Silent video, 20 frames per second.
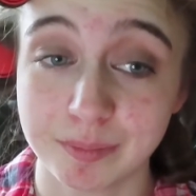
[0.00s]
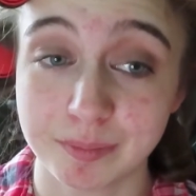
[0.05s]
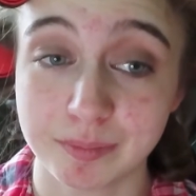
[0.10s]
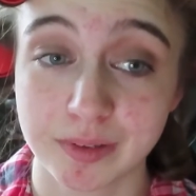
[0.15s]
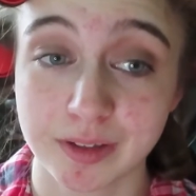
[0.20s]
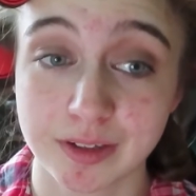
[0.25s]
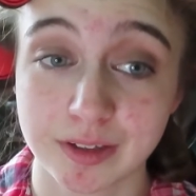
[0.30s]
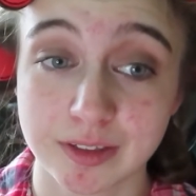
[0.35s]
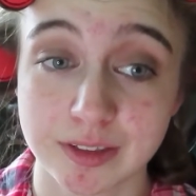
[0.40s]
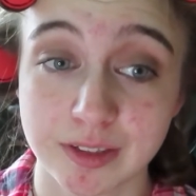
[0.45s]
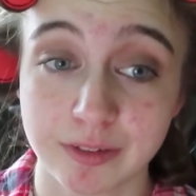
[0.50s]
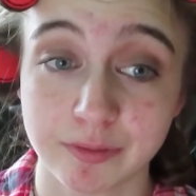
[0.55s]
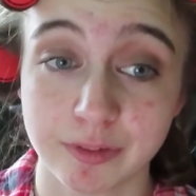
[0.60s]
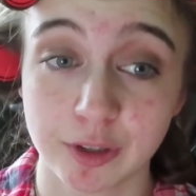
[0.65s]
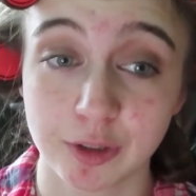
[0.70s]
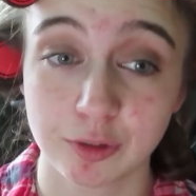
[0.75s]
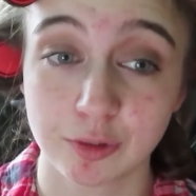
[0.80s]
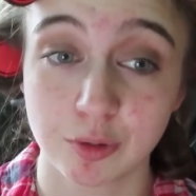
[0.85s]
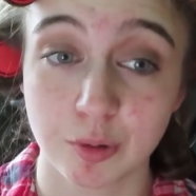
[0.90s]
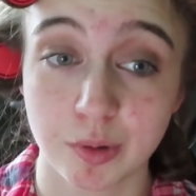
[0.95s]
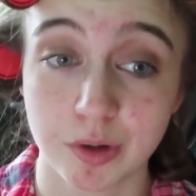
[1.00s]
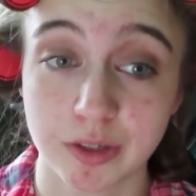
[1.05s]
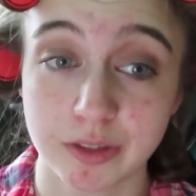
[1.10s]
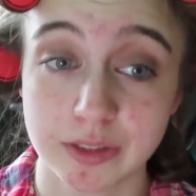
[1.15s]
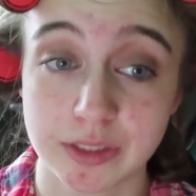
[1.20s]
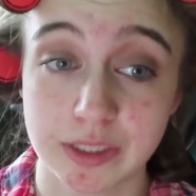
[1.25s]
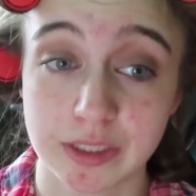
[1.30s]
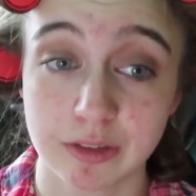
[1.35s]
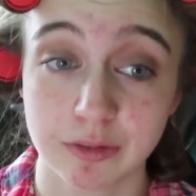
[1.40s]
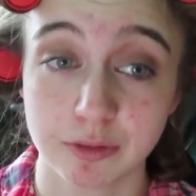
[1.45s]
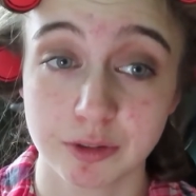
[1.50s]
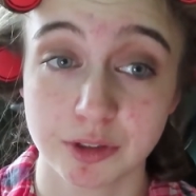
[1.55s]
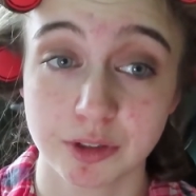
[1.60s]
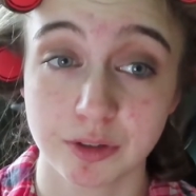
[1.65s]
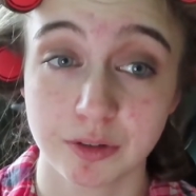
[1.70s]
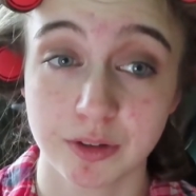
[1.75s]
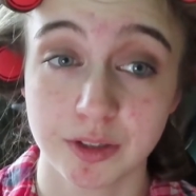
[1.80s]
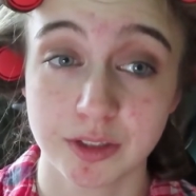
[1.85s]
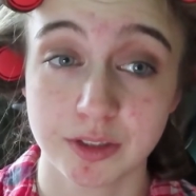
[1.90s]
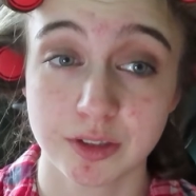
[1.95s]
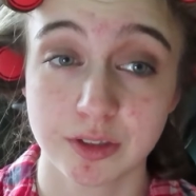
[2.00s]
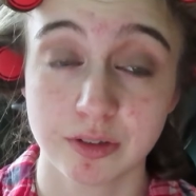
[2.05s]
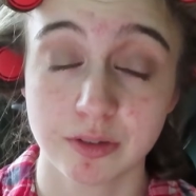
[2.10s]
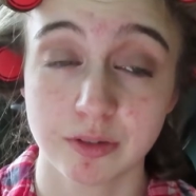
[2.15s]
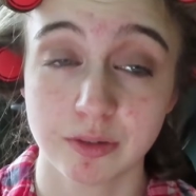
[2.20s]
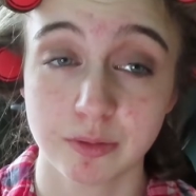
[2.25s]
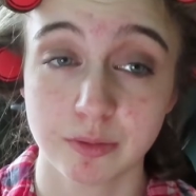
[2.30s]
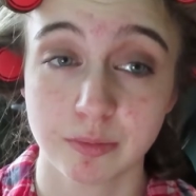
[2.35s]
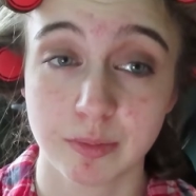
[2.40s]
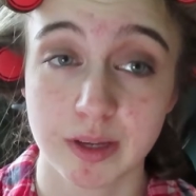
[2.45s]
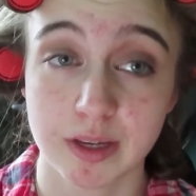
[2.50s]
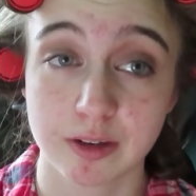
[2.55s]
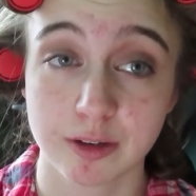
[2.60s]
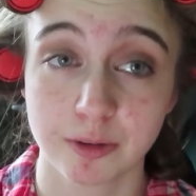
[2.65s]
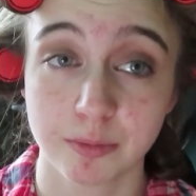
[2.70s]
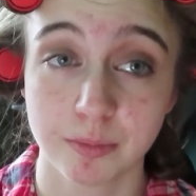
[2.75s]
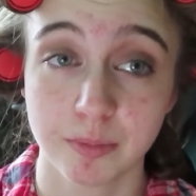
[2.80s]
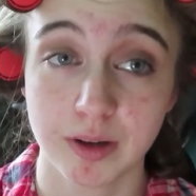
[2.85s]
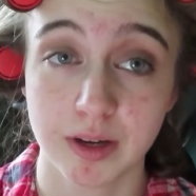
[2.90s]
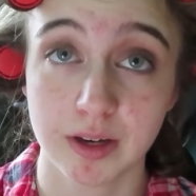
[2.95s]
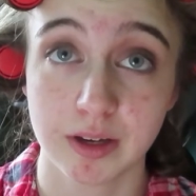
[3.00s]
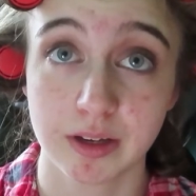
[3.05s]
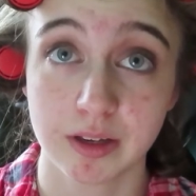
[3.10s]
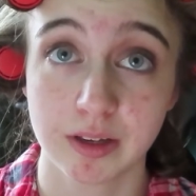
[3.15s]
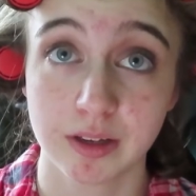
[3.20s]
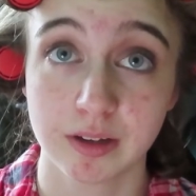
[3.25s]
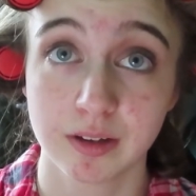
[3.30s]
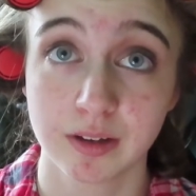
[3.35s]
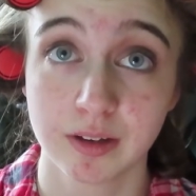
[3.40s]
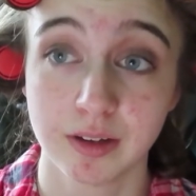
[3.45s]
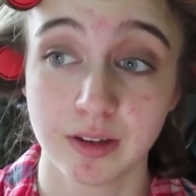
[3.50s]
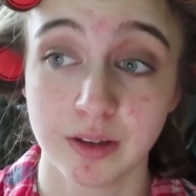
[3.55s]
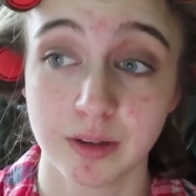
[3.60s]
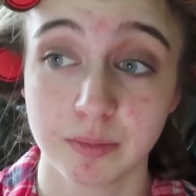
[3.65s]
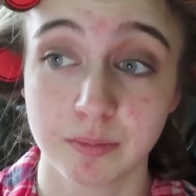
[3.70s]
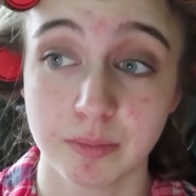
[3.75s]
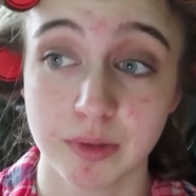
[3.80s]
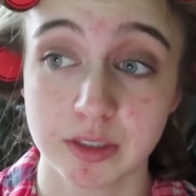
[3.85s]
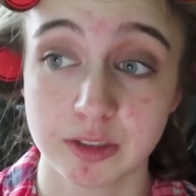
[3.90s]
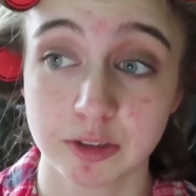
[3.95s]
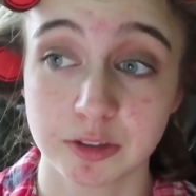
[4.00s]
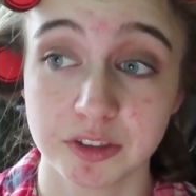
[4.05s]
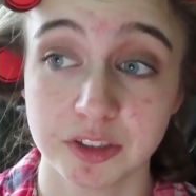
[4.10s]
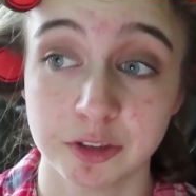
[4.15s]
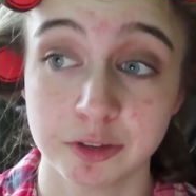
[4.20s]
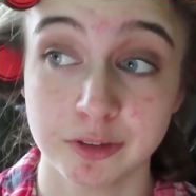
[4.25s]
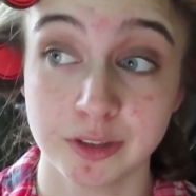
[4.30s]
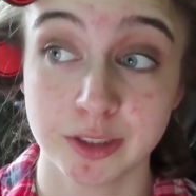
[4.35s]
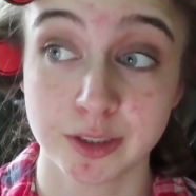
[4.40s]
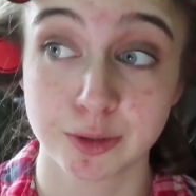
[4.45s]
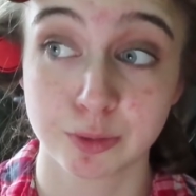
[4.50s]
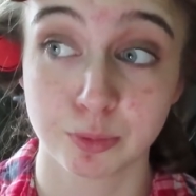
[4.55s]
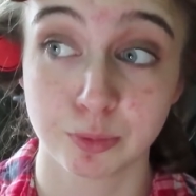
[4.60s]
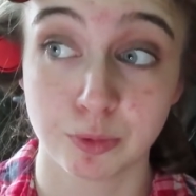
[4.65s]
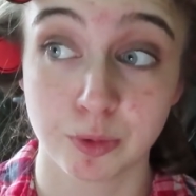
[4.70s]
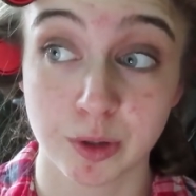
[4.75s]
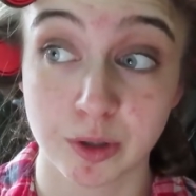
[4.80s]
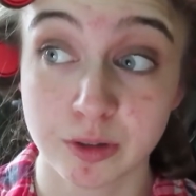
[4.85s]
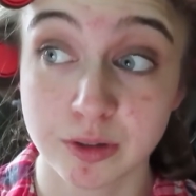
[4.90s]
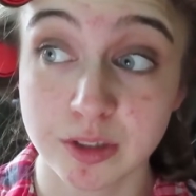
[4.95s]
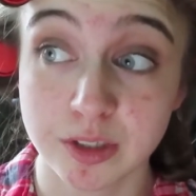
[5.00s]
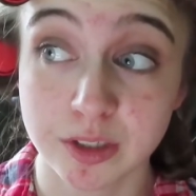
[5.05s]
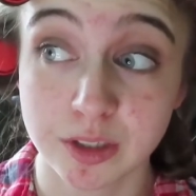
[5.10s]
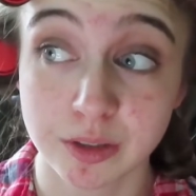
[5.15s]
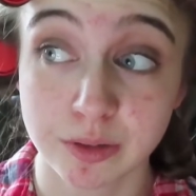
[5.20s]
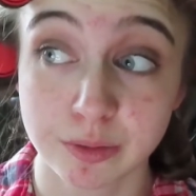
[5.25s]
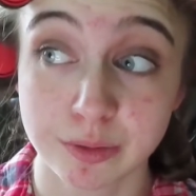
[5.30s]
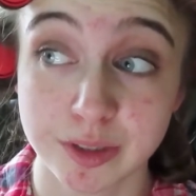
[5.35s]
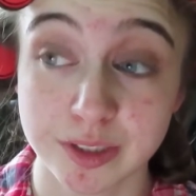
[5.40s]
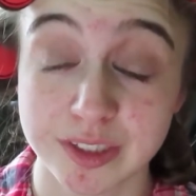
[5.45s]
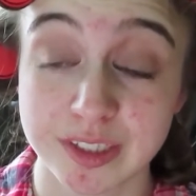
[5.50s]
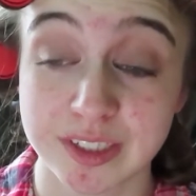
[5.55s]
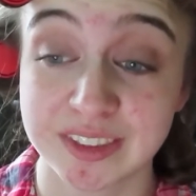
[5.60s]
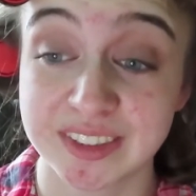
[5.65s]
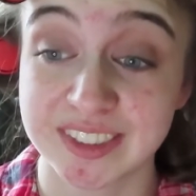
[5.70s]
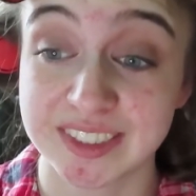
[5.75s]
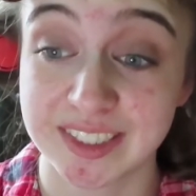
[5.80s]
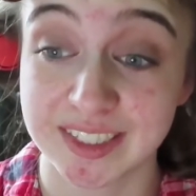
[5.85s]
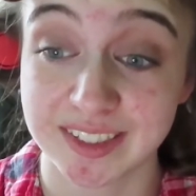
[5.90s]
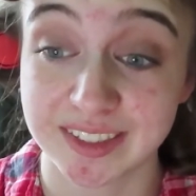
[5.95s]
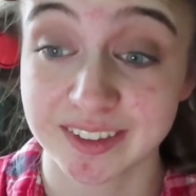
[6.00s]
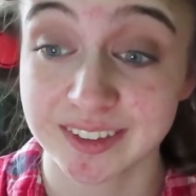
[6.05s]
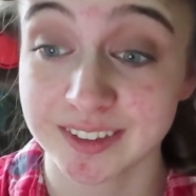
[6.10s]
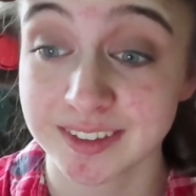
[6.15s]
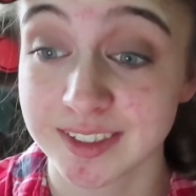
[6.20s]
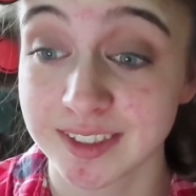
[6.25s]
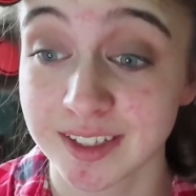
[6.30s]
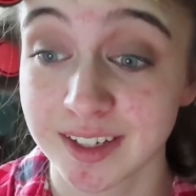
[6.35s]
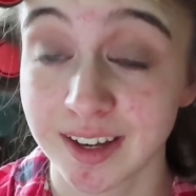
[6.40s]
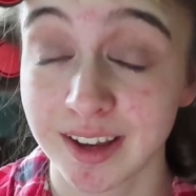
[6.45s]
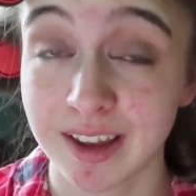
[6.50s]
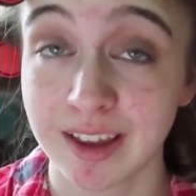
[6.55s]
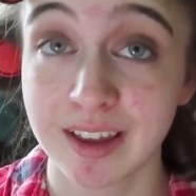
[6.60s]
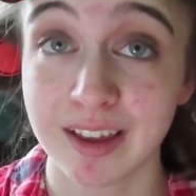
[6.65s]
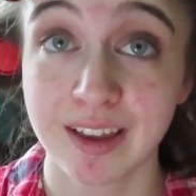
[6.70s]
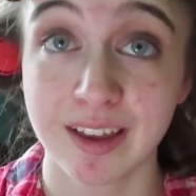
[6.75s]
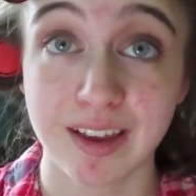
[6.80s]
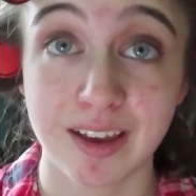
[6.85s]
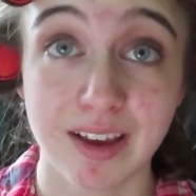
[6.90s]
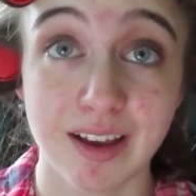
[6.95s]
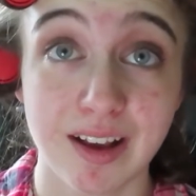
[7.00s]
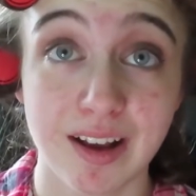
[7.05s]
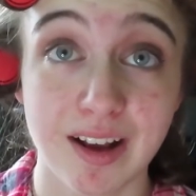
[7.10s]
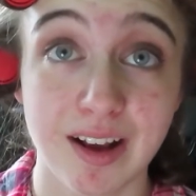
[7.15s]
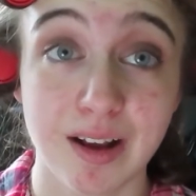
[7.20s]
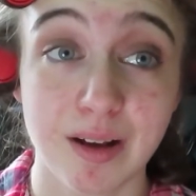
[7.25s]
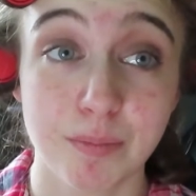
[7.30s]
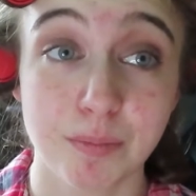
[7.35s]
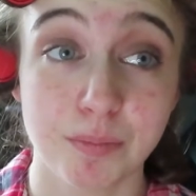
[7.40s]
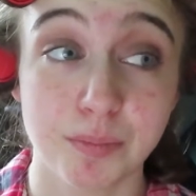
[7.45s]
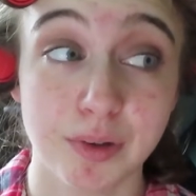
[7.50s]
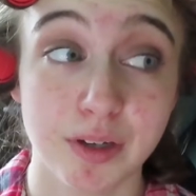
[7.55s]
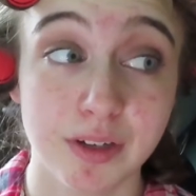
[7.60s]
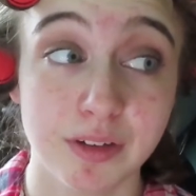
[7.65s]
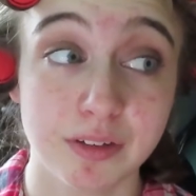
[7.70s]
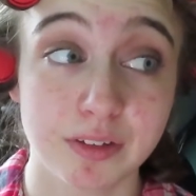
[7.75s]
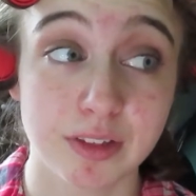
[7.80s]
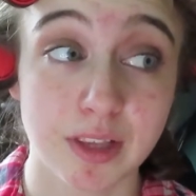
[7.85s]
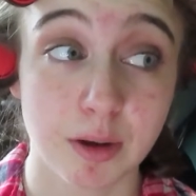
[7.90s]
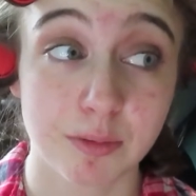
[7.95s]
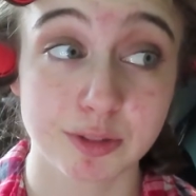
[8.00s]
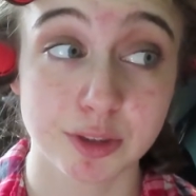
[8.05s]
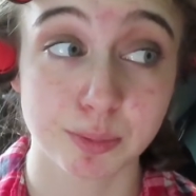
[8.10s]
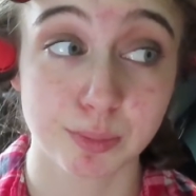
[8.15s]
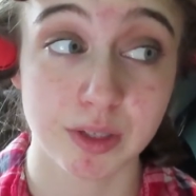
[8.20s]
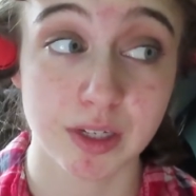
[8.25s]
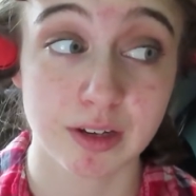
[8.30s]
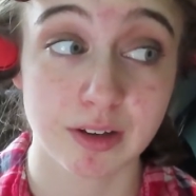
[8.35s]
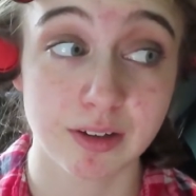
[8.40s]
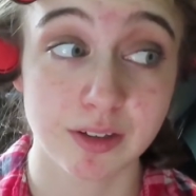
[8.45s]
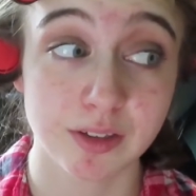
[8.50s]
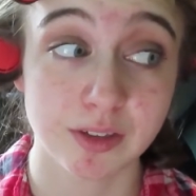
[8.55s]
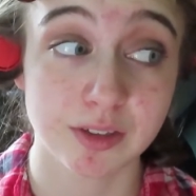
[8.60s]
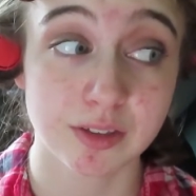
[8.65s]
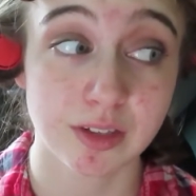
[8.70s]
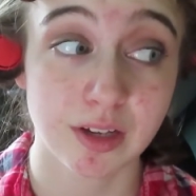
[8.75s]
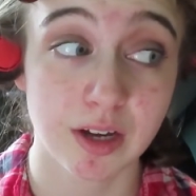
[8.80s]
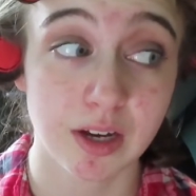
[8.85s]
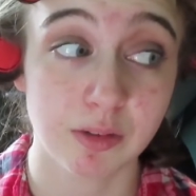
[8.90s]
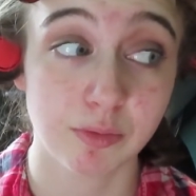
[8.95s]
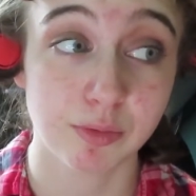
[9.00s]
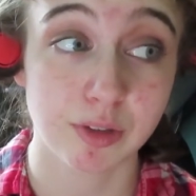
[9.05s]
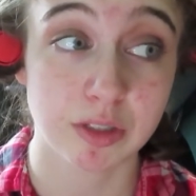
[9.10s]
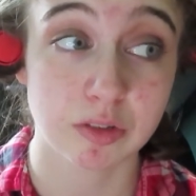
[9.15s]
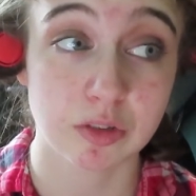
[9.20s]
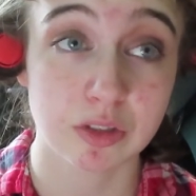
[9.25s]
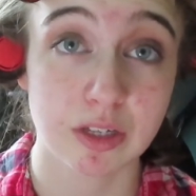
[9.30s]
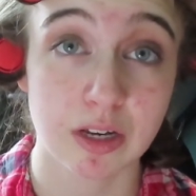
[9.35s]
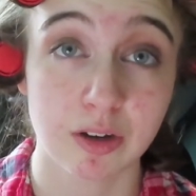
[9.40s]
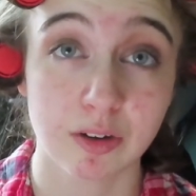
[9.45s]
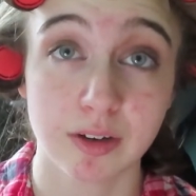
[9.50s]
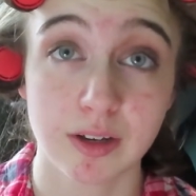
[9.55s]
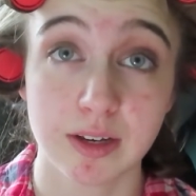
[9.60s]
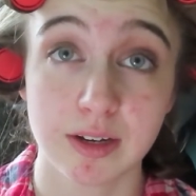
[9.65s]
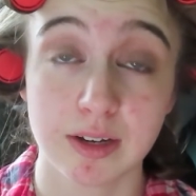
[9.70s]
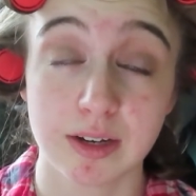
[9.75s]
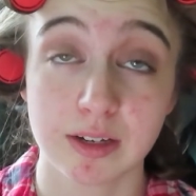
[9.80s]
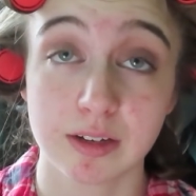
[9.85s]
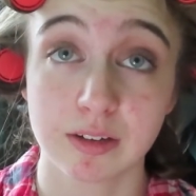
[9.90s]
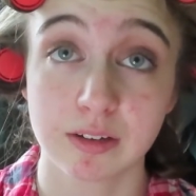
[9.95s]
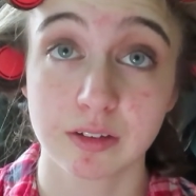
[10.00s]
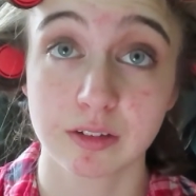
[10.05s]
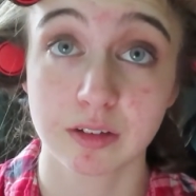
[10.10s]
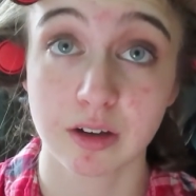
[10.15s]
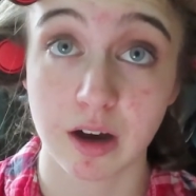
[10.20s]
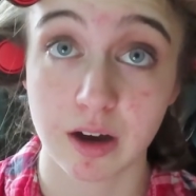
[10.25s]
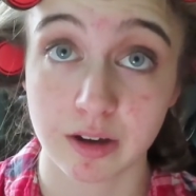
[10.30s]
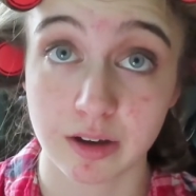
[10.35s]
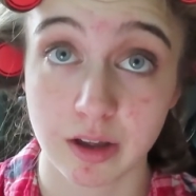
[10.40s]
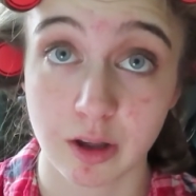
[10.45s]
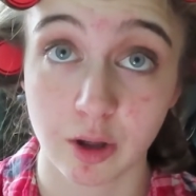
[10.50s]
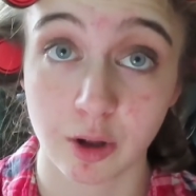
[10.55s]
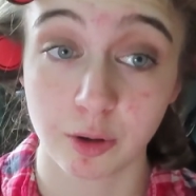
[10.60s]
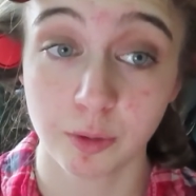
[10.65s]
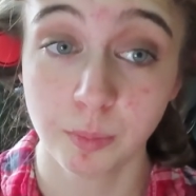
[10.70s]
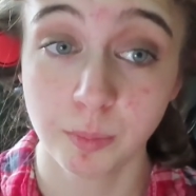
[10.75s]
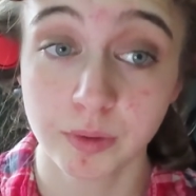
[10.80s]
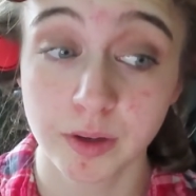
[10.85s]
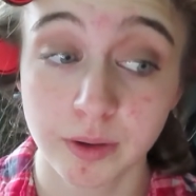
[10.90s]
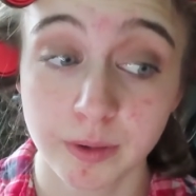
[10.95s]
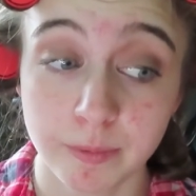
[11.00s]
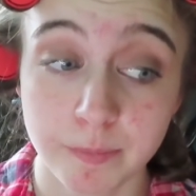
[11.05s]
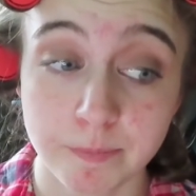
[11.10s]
because I felt quarantine was going to make my mental illness worse, which it didn't. But that was because I reached out and I got help.